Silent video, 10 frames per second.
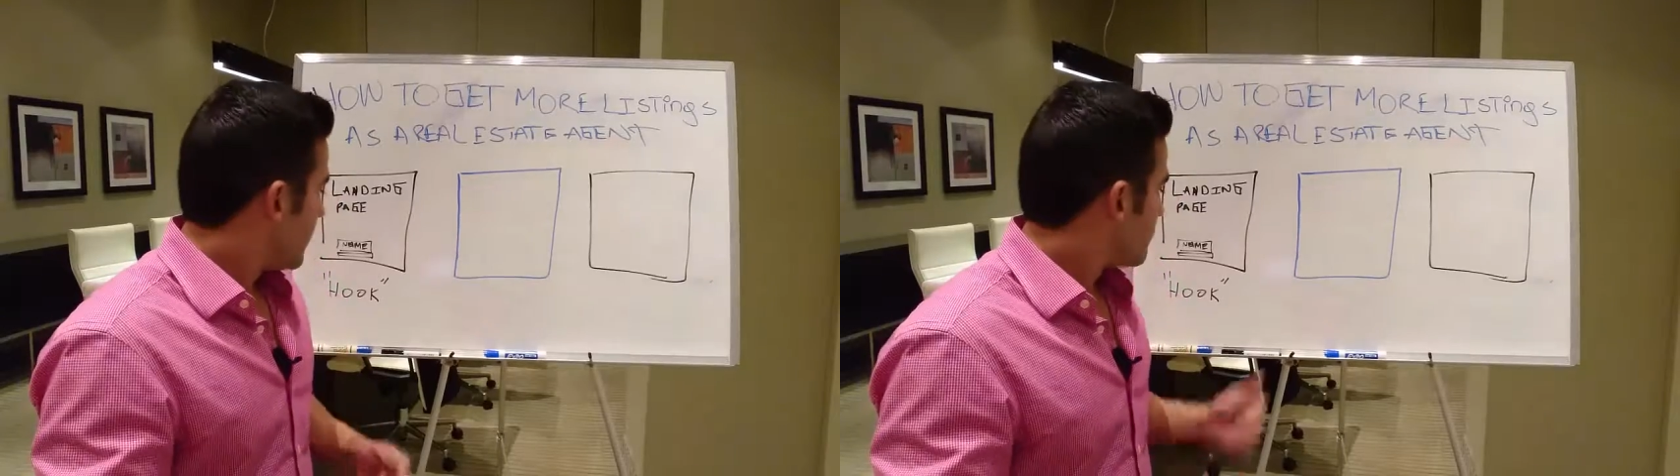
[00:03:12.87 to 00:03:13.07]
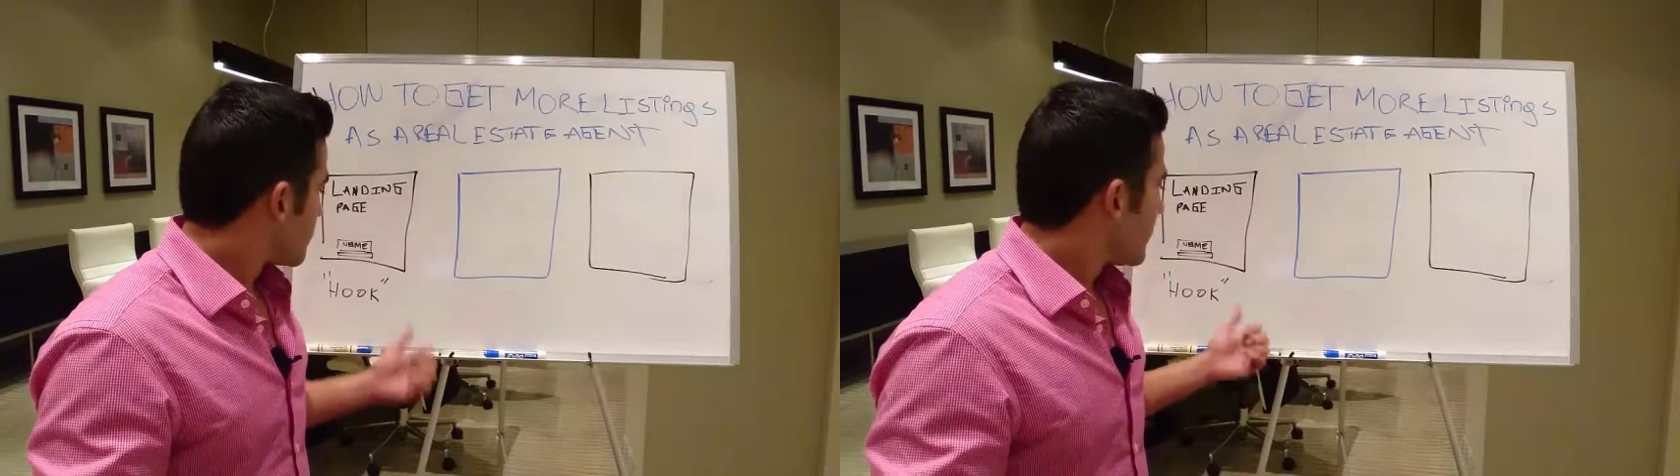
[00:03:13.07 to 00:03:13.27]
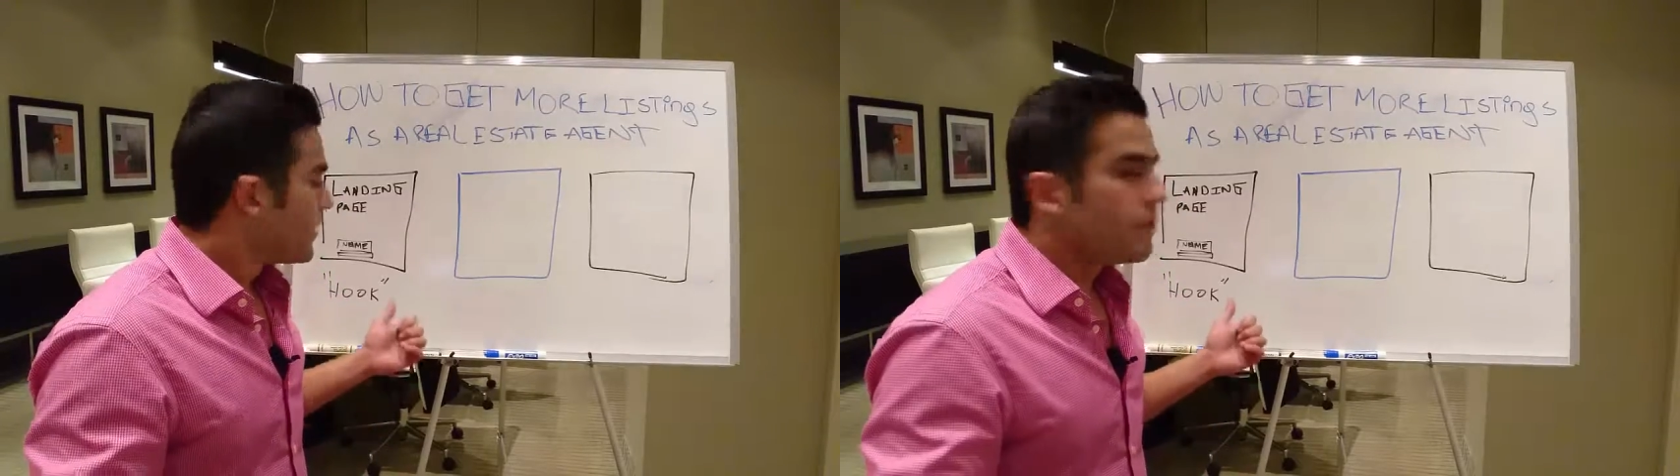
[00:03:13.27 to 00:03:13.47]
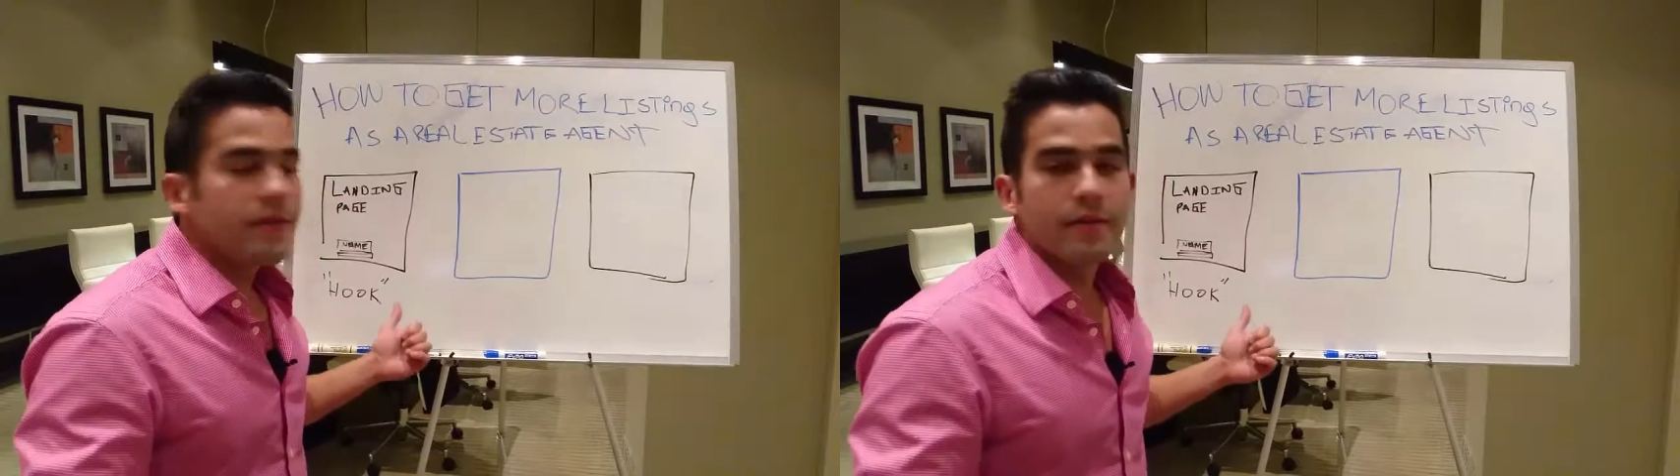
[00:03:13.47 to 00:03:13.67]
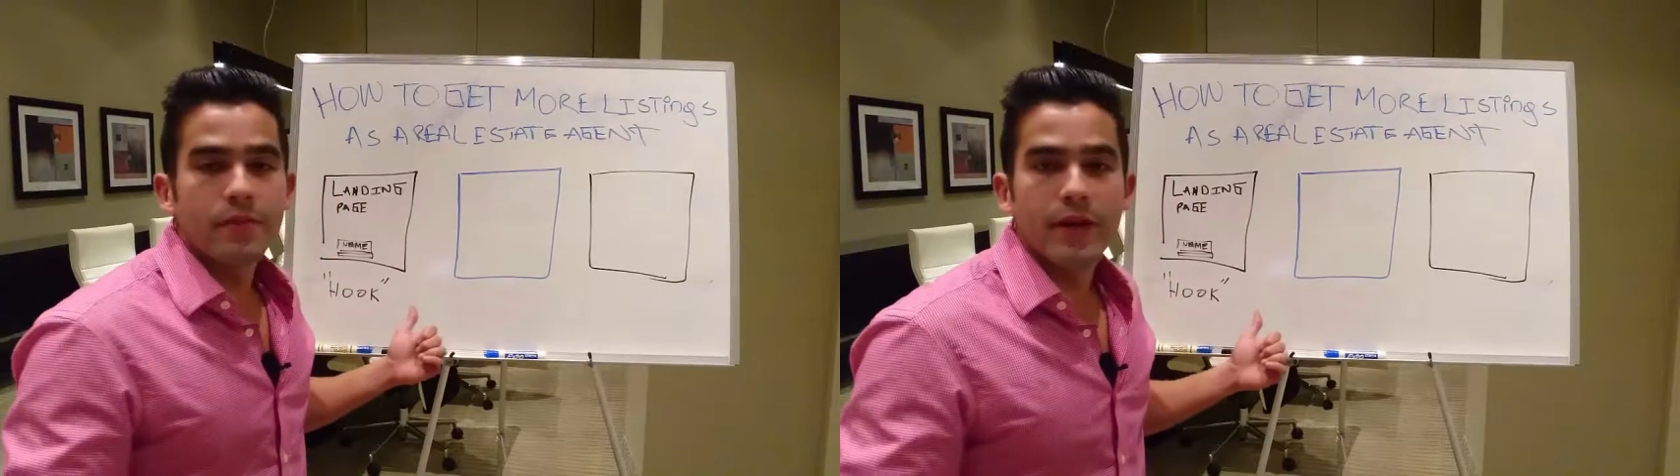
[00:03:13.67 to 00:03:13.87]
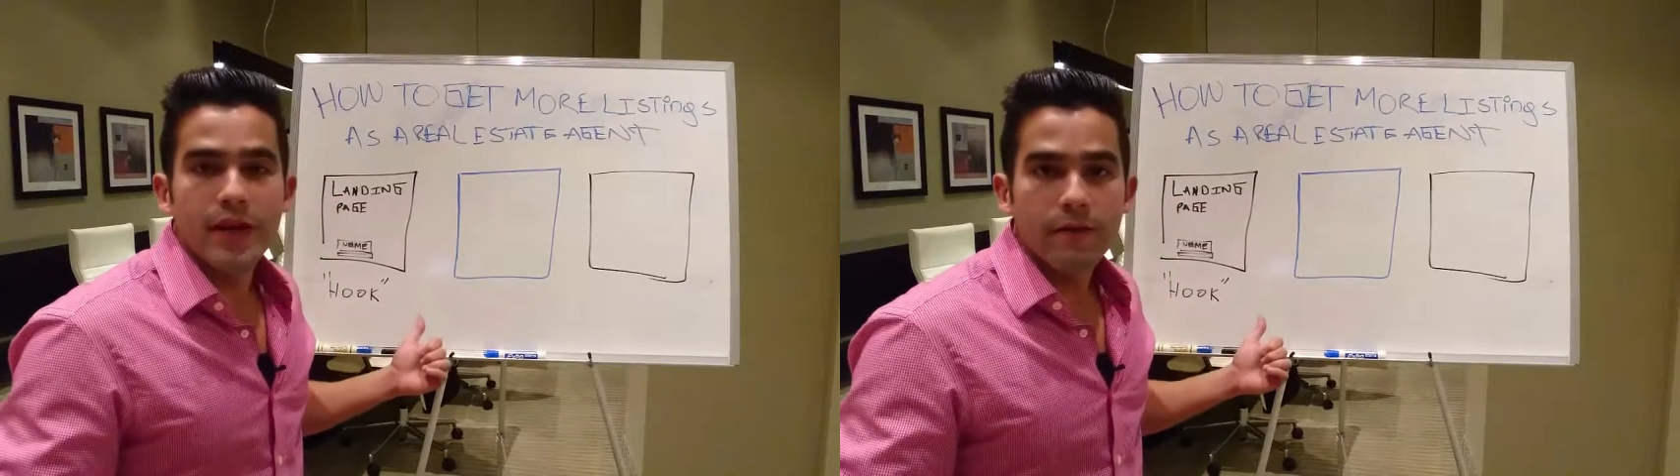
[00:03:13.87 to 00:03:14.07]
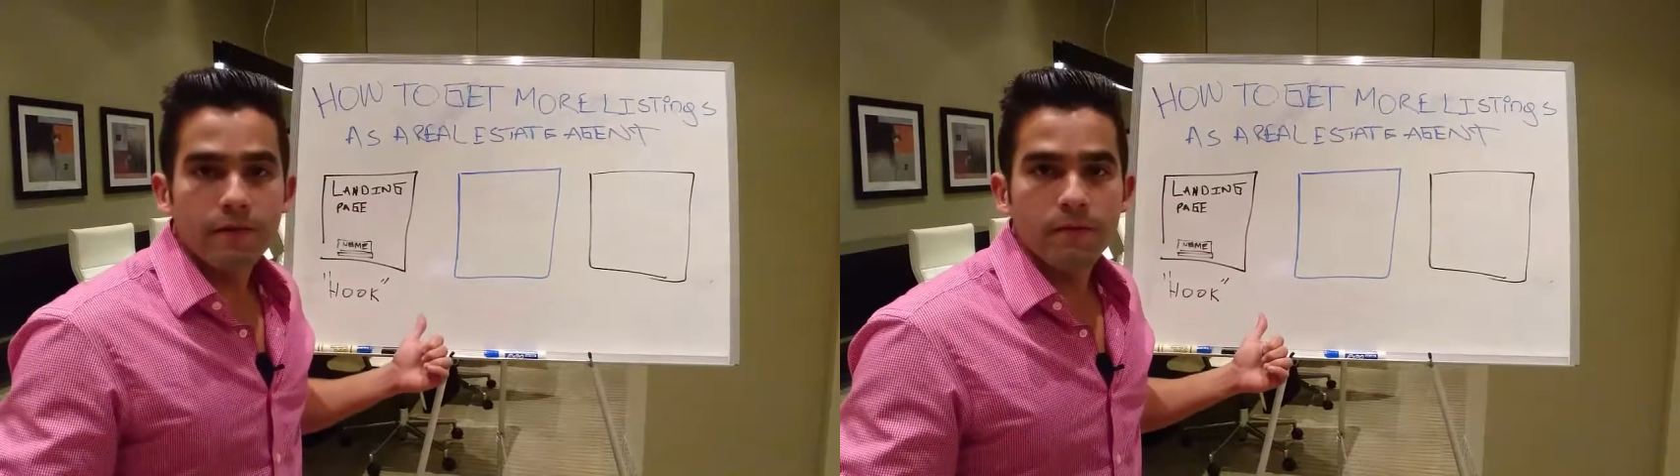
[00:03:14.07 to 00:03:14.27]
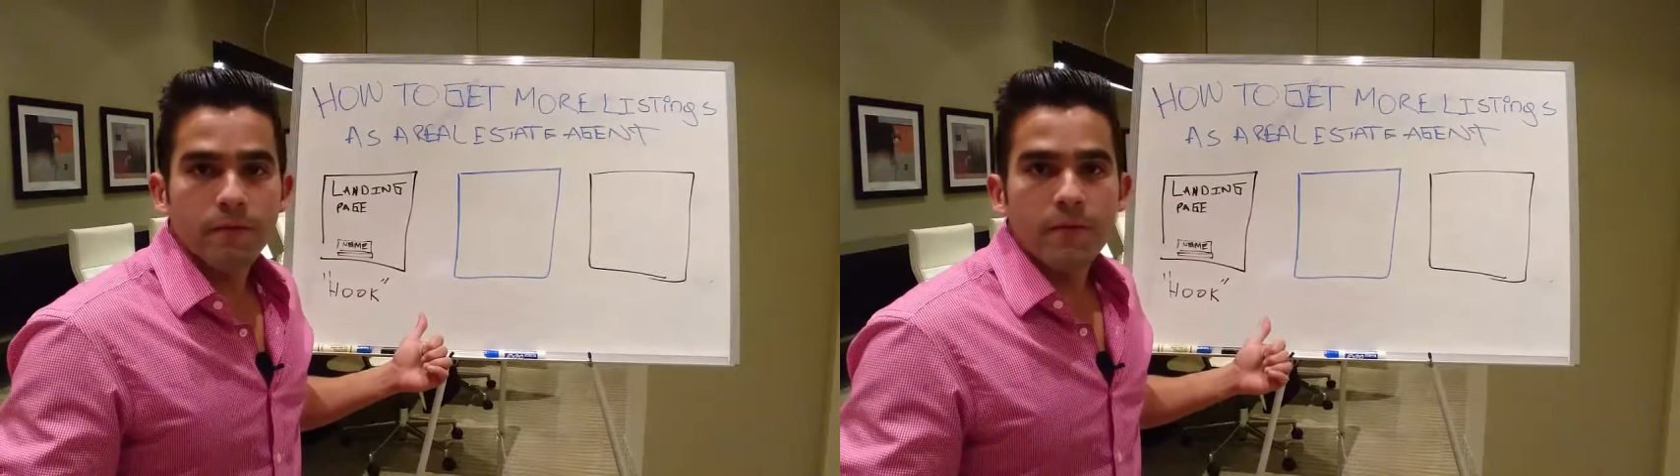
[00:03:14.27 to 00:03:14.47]
Usually, it could be a P D
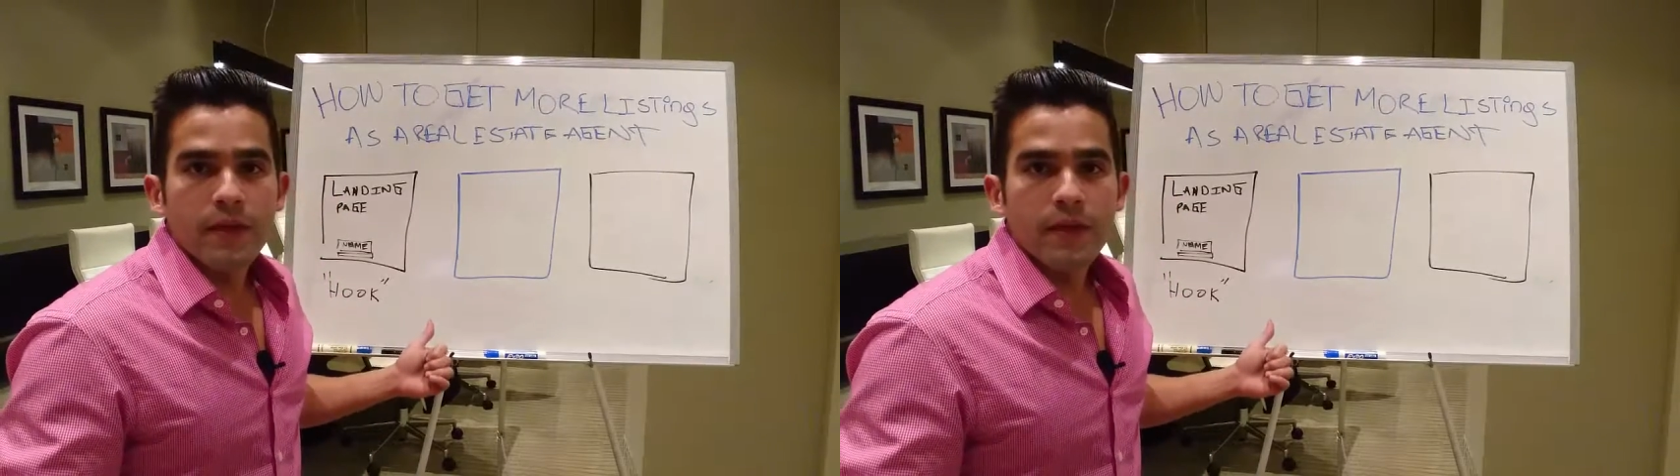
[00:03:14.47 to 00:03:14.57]
F,